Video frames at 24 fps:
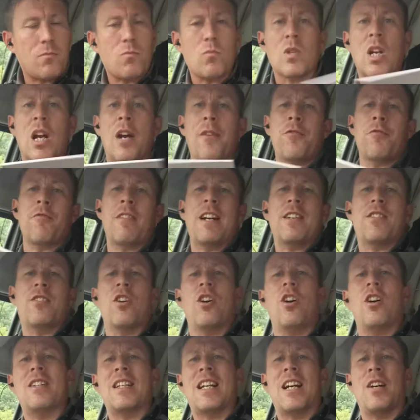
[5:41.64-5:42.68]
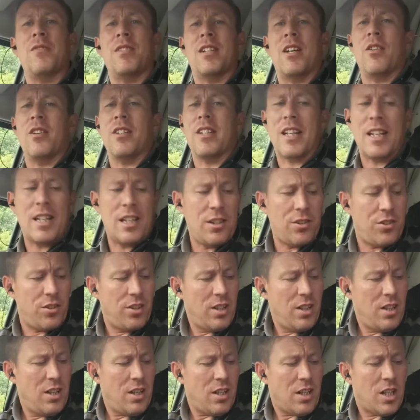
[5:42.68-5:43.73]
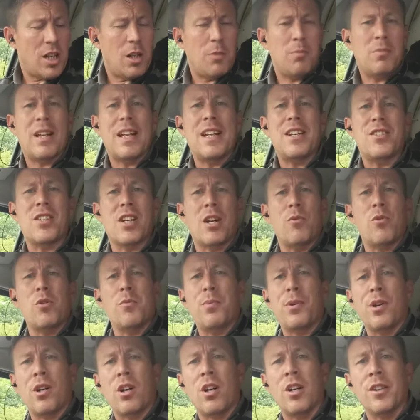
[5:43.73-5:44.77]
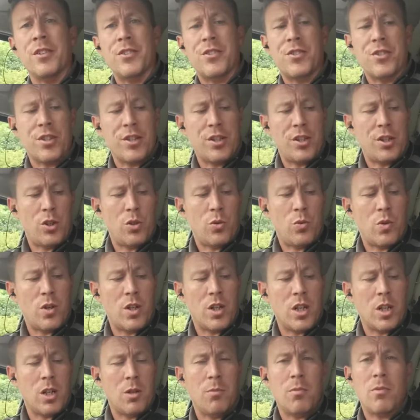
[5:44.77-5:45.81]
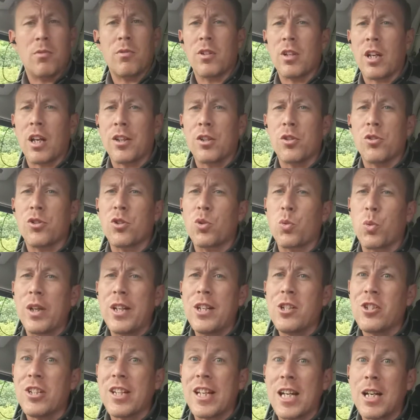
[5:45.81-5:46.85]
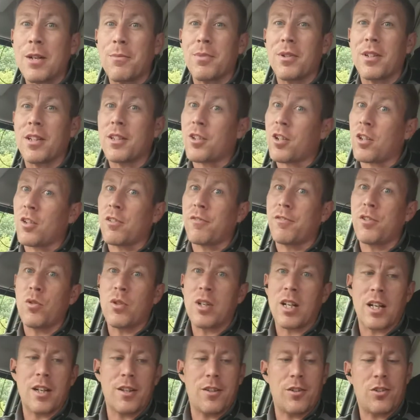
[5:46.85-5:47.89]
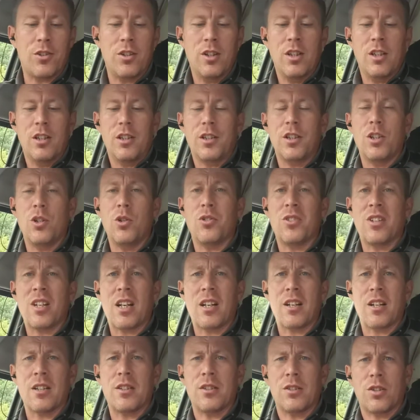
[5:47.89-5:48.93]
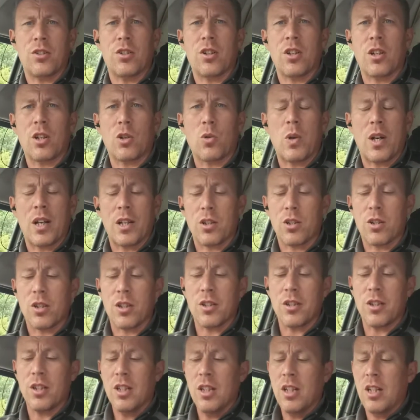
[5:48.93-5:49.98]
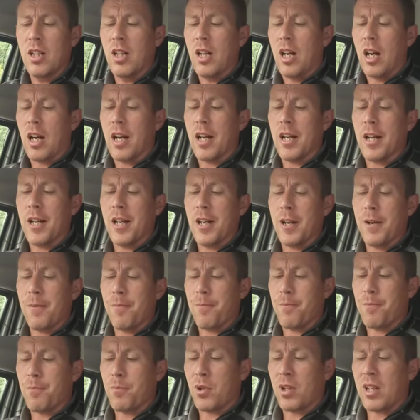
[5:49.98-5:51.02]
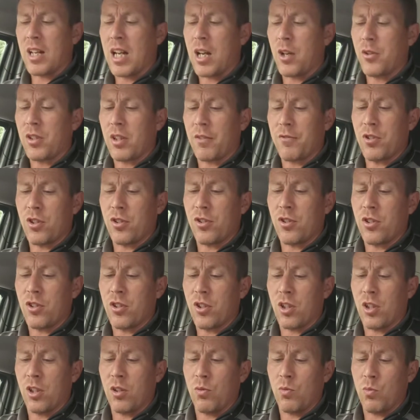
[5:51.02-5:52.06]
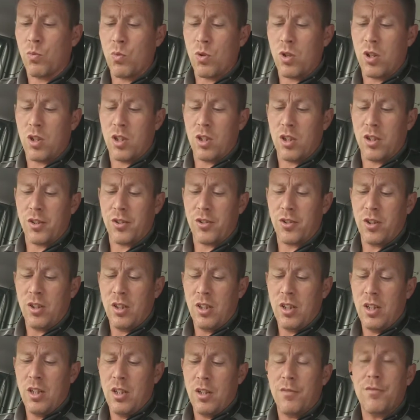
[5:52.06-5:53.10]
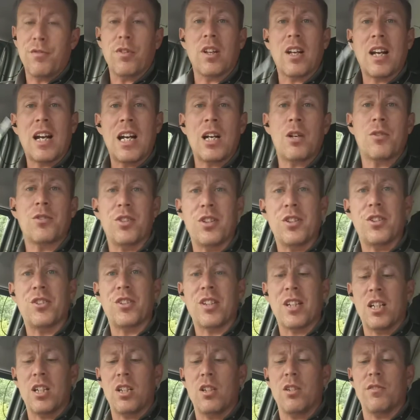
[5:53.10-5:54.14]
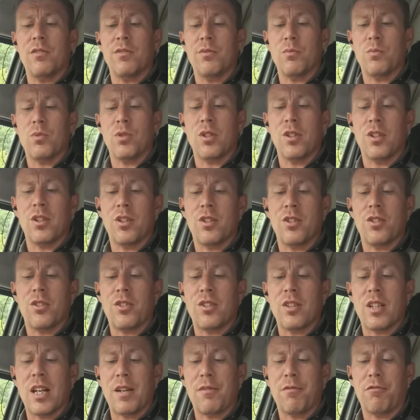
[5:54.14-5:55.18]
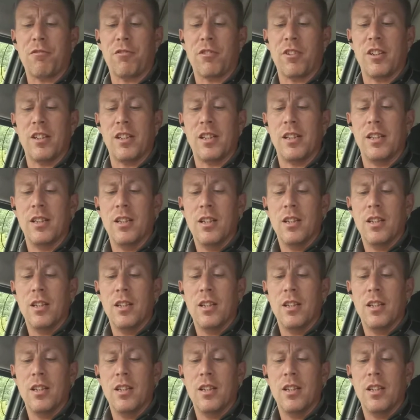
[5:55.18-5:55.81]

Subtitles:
I have to write it all down nowadays. Later I will put it on to I use Squeegee app. I don't know if you guys use that, it's quite good. But the house I've just done was, for the house itself, was every